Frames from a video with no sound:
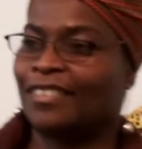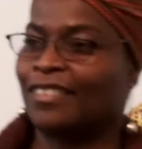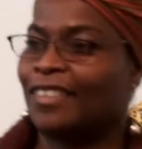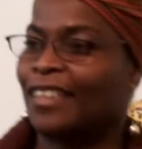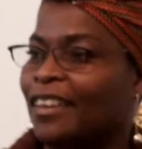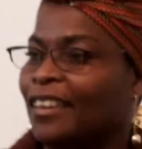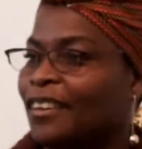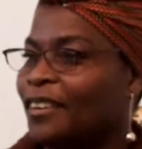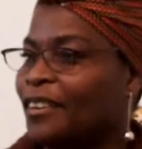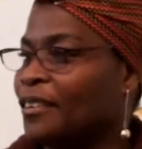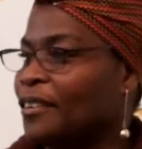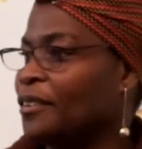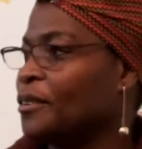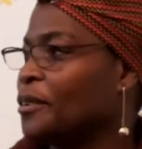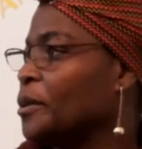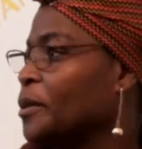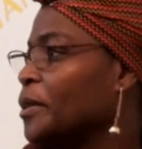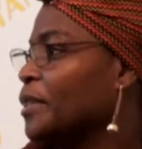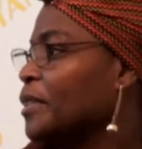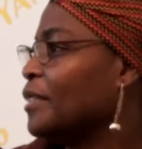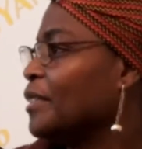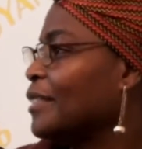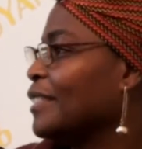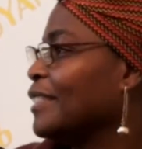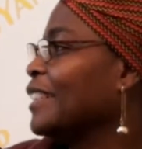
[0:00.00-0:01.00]
Thank you,
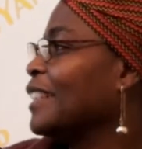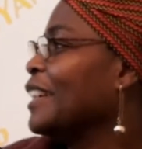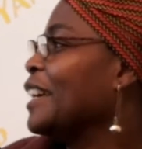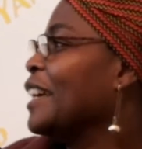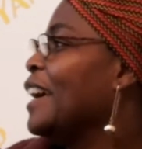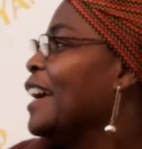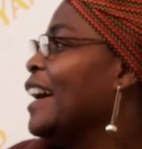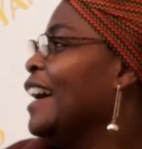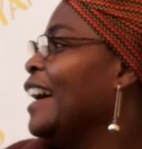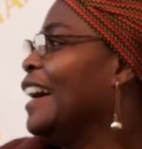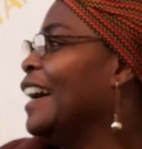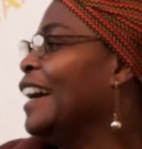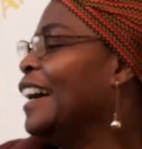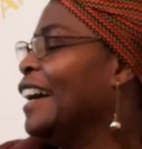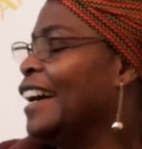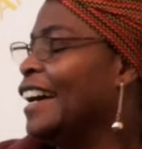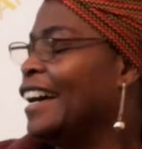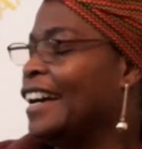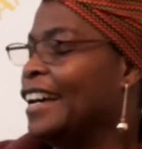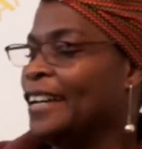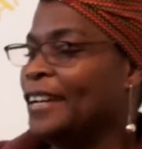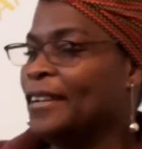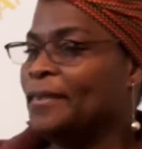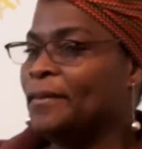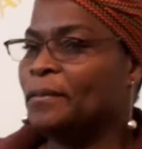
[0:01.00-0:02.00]
Oren.
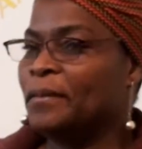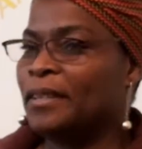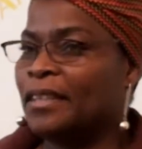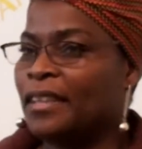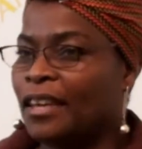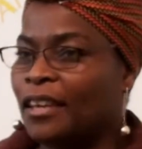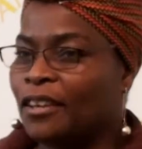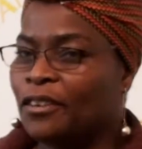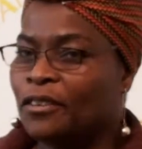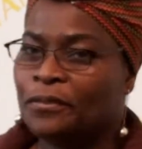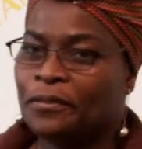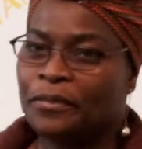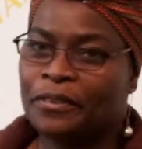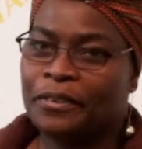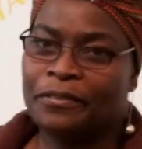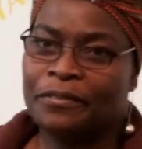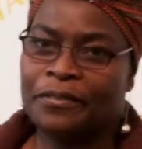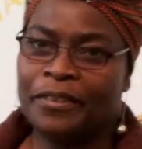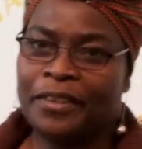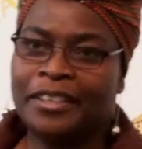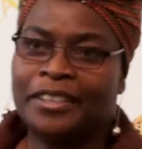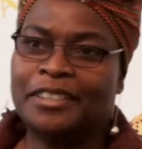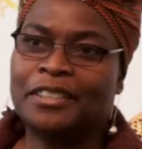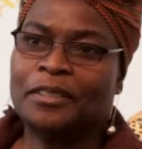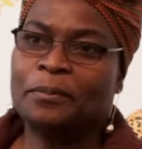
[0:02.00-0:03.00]
Um, thank you for
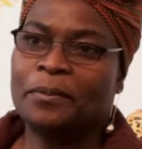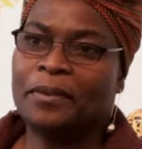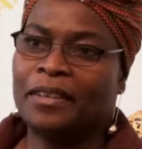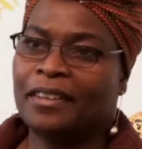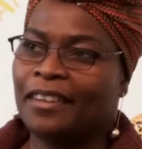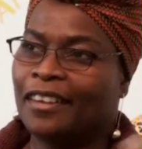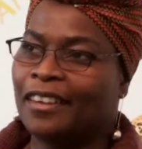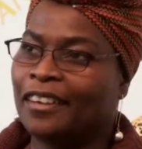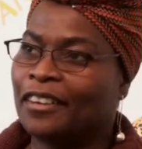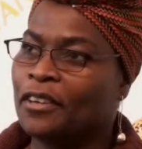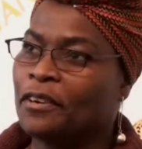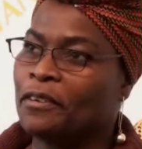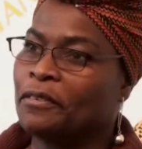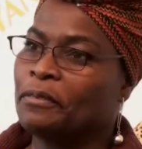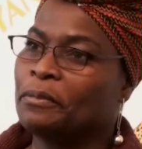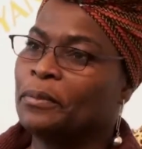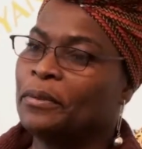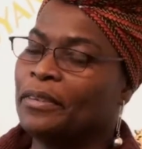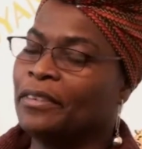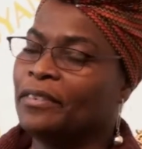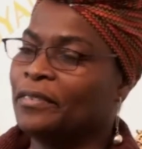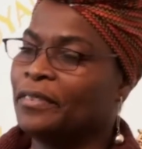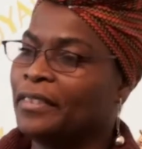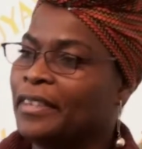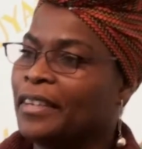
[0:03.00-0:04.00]
inviting me. Thank you,
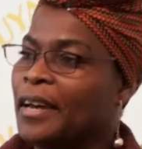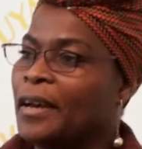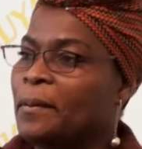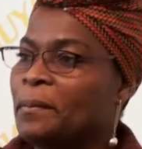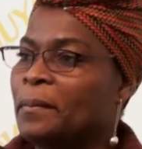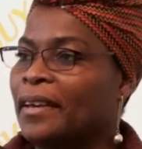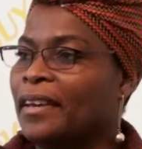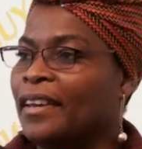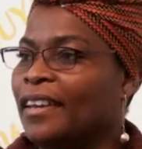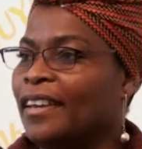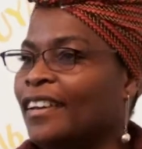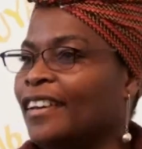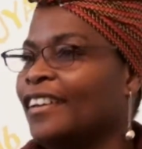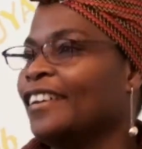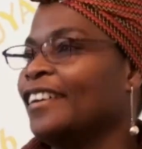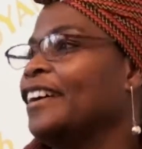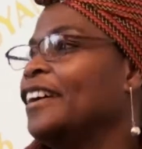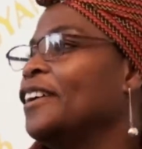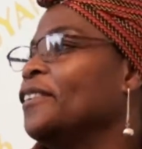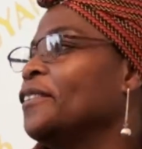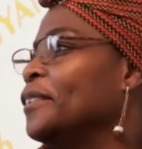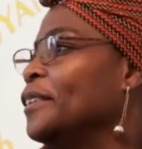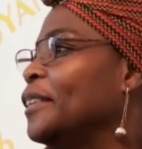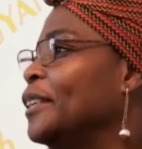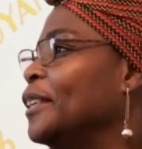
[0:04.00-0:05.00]
everybody, for coming.
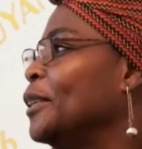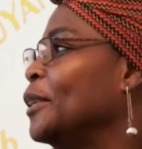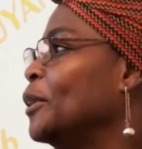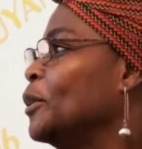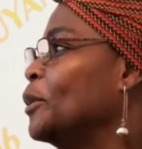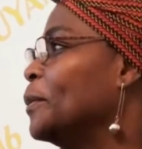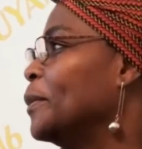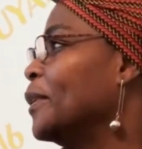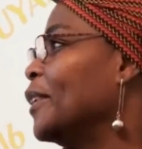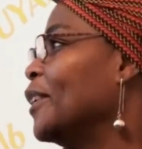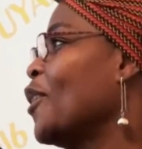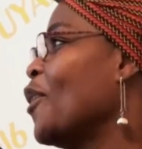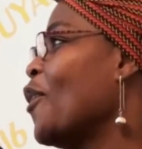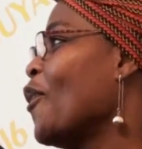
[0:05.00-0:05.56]
I've been a little bit